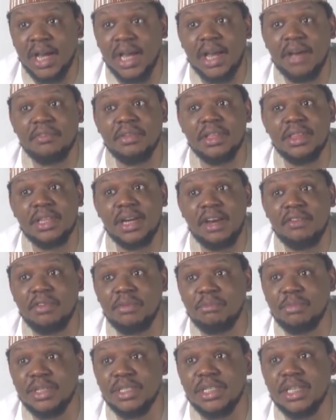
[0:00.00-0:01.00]
I have a
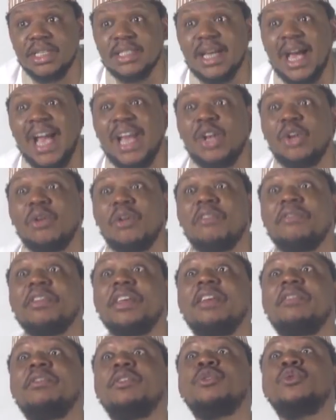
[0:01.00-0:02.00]
thriving business. I love
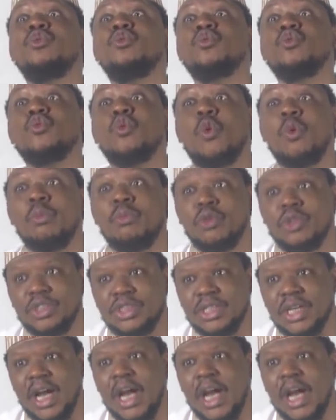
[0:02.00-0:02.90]
even so much.